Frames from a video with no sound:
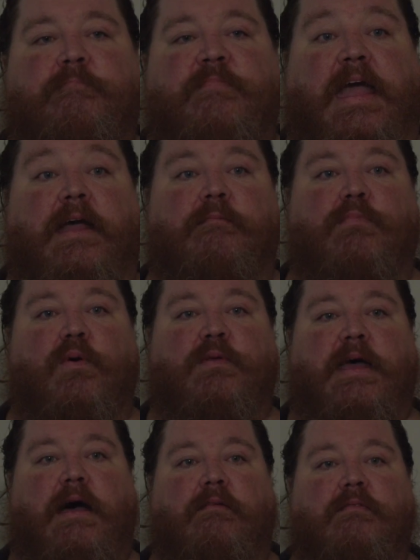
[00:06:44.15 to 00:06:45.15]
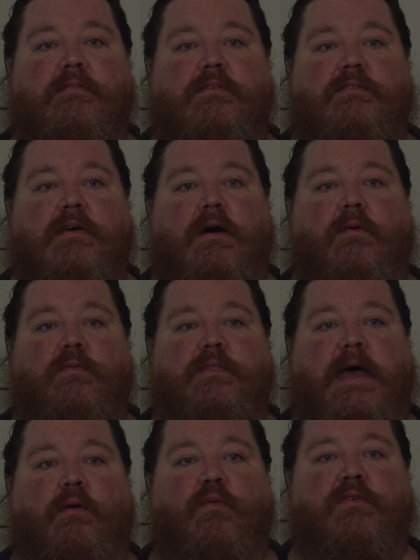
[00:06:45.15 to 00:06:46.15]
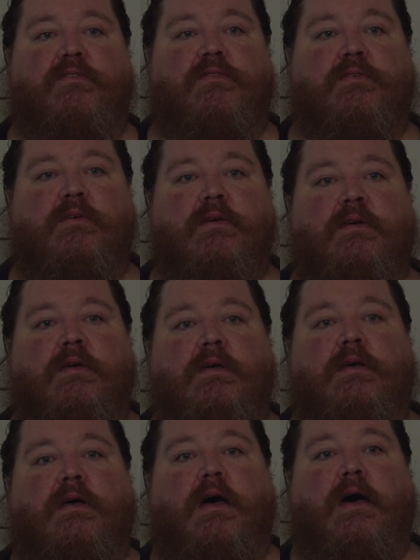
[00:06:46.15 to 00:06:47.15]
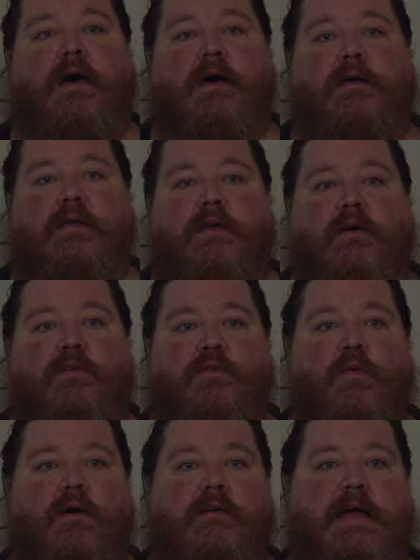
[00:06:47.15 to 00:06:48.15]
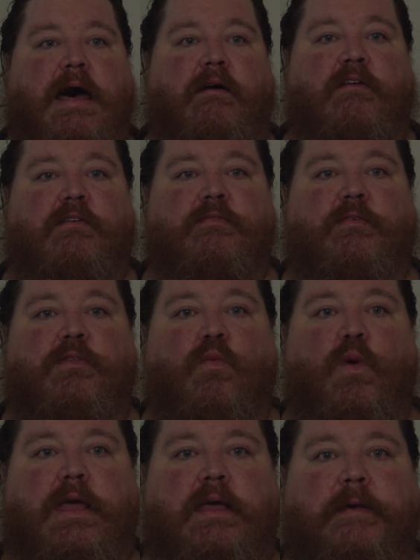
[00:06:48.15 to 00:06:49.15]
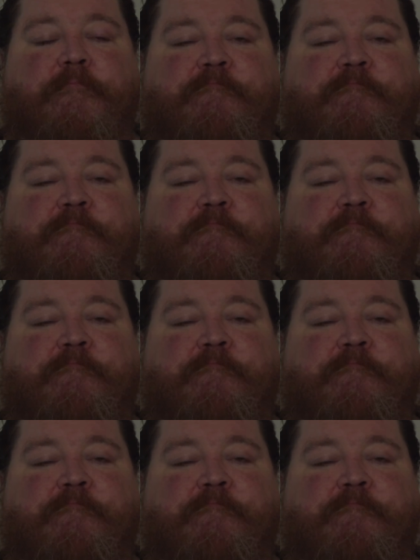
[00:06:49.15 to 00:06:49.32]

van broke down, so that was $200 for the week.